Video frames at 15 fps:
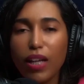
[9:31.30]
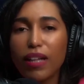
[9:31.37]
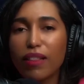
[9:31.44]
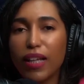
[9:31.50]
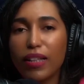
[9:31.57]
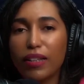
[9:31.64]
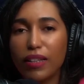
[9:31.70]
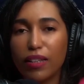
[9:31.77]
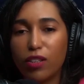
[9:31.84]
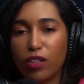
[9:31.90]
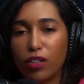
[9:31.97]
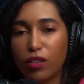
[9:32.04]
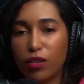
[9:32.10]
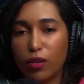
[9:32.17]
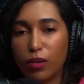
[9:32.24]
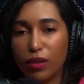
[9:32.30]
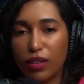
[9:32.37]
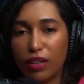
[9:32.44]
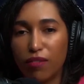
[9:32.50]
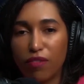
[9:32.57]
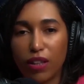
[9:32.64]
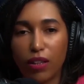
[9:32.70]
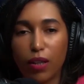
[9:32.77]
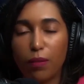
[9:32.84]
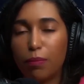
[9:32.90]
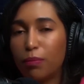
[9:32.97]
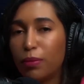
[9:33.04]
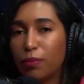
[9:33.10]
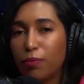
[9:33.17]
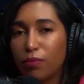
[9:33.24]
they need to
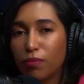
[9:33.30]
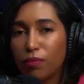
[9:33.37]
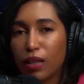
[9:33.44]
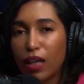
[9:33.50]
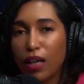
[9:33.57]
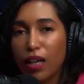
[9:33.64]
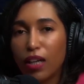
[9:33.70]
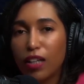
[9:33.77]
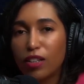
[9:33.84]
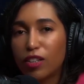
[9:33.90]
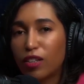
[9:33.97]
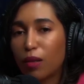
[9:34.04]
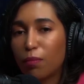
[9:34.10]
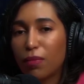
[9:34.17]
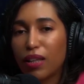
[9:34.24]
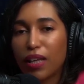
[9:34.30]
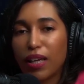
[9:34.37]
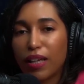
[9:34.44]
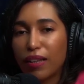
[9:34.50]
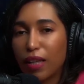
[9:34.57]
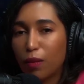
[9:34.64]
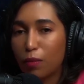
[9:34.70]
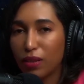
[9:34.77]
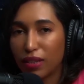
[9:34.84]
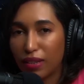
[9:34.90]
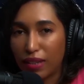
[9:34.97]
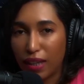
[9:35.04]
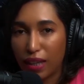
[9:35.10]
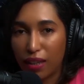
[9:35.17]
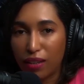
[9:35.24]
develop something they will
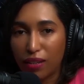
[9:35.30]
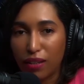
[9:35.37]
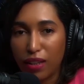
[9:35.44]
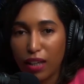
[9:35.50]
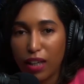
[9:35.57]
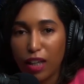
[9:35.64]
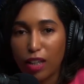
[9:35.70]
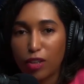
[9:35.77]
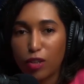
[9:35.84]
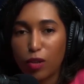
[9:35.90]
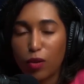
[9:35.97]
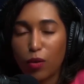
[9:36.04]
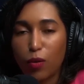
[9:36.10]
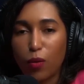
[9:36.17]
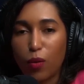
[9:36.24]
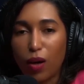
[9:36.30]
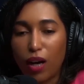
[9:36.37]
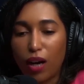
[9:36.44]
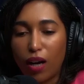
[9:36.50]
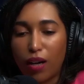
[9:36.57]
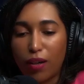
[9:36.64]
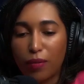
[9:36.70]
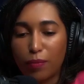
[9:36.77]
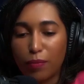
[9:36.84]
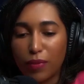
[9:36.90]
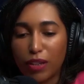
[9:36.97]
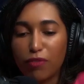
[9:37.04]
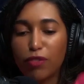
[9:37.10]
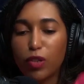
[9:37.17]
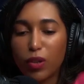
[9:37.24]
sell. So
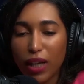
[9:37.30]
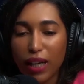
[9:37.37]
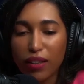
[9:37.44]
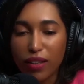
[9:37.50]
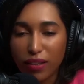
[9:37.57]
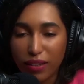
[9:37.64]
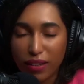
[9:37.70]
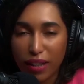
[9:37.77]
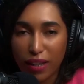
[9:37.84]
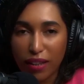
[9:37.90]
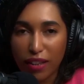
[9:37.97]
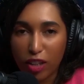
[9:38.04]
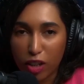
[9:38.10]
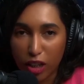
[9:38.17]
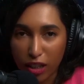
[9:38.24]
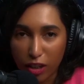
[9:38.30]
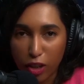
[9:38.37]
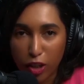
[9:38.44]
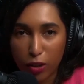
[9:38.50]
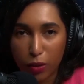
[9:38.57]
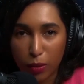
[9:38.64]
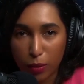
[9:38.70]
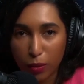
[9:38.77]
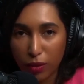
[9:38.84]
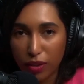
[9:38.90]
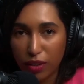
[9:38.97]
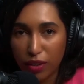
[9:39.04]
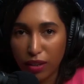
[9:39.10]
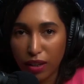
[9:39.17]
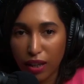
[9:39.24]
if you understand their
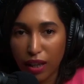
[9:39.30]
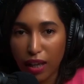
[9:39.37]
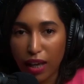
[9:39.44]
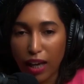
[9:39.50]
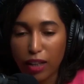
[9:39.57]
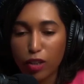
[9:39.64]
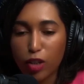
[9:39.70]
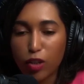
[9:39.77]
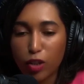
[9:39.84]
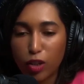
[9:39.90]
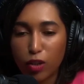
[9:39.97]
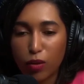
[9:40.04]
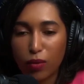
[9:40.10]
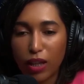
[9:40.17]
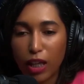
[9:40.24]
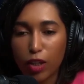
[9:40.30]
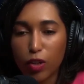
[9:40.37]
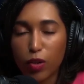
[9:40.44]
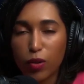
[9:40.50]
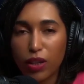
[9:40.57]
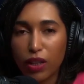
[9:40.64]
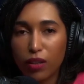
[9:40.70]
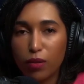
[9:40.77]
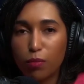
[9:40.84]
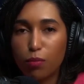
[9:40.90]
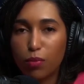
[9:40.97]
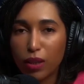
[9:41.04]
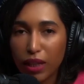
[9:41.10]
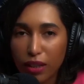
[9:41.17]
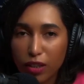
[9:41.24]
issues and you show that you can
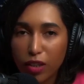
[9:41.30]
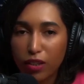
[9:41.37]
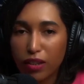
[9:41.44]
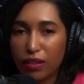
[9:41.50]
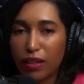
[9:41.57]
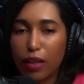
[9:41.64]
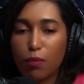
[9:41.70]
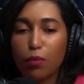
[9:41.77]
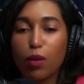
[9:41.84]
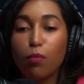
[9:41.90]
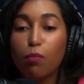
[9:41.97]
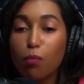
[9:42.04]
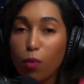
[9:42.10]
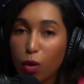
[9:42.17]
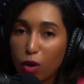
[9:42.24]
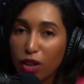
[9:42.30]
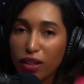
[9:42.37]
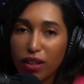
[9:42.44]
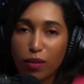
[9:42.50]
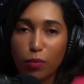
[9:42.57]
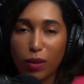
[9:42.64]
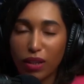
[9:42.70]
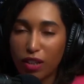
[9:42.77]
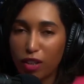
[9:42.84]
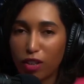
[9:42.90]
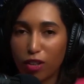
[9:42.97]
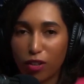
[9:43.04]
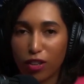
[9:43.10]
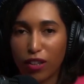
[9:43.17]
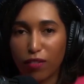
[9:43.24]
bring to the table more than what they're
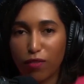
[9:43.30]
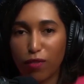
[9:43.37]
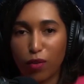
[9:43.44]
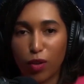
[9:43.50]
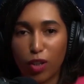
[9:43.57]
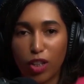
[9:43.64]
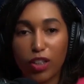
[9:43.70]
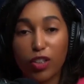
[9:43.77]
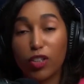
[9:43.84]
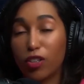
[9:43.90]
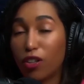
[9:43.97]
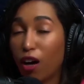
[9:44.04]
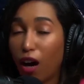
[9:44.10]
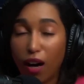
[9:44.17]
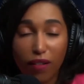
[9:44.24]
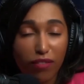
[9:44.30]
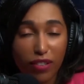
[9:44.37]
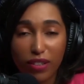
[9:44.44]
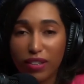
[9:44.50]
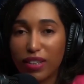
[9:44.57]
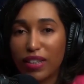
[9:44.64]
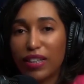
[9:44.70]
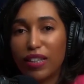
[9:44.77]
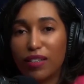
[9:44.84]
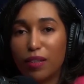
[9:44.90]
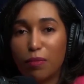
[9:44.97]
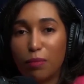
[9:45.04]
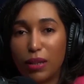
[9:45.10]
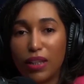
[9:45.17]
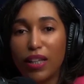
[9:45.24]
looking for, you're obviously going to
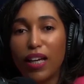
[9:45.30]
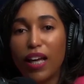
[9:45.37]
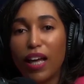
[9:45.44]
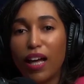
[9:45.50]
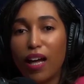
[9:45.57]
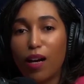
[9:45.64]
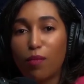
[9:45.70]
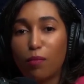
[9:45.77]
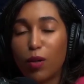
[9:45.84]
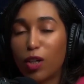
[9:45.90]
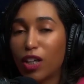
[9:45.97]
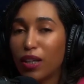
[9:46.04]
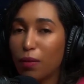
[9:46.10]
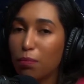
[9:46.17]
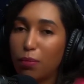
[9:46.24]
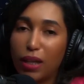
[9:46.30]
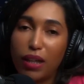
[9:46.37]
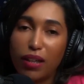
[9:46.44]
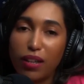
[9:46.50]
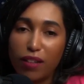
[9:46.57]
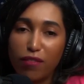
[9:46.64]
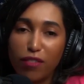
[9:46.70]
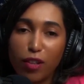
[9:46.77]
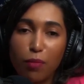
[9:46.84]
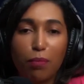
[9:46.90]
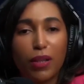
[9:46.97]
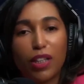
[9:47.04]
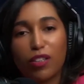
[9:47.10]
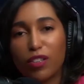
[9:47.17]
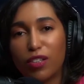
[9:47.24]
be more competitive
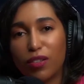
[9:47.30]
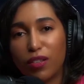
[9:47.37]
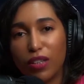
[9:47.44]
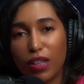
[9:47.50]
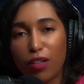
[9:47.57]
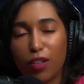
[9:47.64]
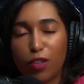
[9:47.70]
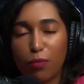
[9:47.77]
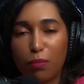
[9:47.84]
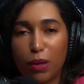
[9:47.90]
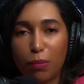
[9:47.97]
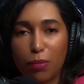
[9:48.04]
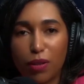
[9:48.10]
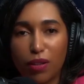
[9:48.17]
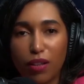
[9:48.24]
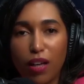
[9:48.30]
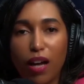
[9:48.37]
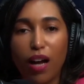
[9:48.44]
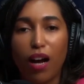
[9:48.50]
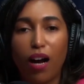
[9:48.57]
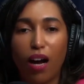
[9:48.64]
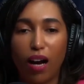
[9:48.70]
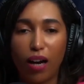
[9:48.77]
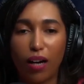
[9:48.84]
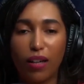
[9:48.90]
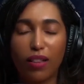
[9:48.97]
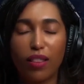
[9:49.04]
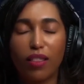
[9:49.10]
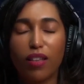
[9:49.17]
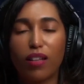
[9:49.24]
compared to the other people.
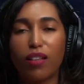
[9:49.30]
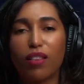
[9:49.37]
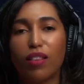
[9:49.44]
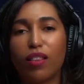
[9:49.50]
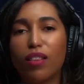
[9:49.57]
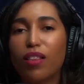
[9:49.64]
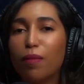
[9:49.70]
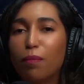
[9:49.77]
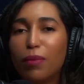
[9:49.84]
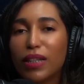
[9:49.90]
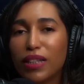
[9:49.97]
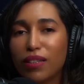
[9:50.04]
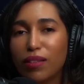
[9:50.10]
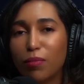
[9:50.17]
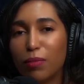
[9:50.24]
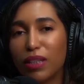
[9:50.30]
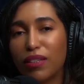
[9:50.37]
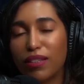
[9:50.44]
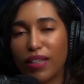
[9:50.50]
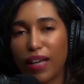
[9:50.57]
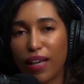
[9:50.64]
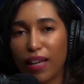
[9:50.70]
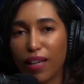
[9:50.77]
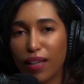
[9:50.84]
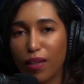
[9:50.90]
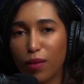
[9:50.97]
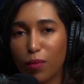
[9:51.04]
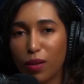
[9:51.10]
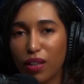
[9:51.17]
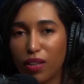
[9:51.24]
The biggest mistake
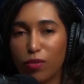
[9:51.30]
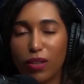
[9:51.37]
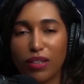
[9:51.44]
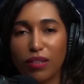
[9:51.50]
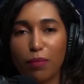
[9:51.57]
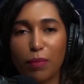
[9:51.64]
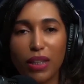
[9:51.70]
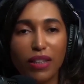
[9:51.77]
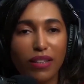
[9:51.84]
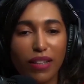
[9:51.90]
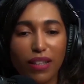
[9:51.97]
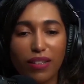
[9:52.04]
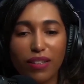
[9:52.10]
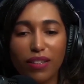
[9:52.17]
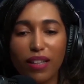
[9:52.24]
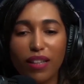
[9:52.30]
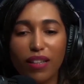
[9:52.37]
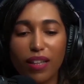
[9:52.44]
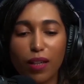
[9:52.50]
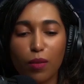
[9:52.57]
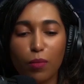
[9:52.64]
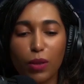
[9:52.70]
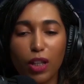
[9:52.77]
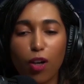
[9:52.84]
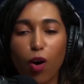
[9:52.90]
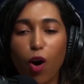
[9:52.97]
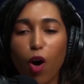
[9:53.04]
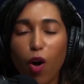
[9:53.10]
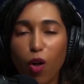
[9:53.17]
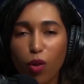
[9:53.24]
with the resumes is that we
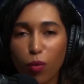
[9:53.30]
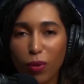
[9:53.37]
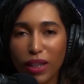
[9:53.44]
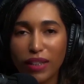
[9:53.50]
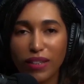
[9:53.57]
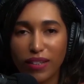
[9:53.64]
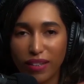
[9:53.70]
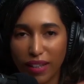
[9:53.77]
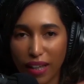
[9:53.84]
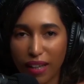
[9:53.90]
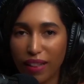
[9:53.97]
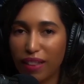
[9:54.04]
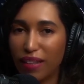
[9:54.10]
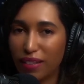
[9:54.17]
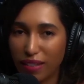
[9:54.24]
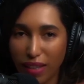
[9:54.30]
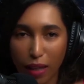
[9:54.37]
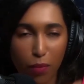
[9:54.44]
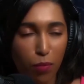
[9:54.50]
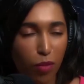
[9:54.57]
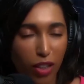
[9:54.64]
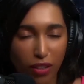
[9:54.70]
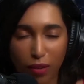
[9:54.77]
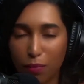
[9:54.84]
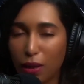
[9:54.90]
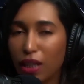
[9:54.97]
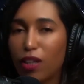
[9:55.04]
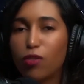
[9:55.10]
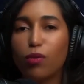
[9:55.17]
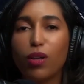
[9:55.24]
always send the same
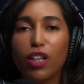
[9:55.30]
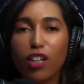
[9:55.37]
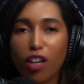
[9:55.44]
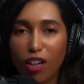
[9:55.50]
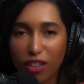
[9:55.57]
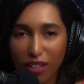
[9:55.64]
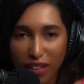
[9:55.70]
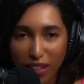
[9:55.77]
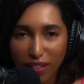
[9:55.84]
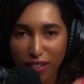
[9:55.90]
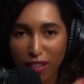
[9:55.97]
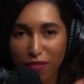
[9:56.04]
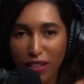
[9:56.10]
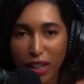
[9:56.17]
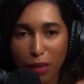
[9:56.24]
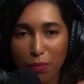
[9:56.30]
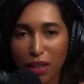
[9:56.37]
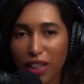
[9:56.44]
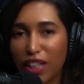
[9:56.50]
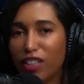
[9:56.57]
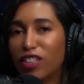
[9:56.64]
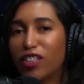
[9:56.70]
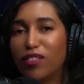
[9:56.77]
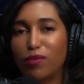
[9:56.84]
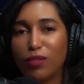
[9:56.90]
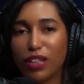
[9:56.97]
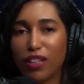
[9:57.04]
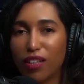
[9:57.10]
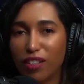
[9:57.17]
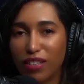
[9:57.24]
resume regardless of the application,
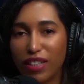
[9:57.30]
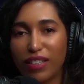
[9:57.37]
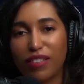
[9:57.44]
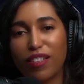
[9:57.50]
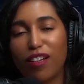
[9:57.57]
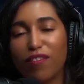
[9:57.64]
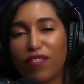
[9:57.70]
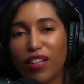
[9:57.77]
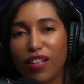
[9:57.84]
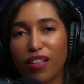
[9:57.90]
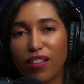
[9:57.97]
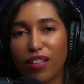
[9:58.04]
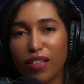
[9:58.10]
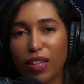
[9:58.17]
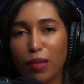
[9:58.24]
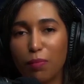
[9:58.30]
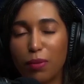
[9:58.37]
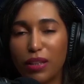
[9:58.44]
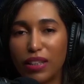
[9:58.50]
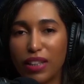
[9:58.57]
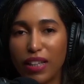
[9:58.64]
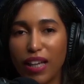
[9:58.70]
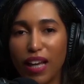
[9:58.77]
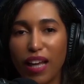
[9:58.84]
regardless of the company.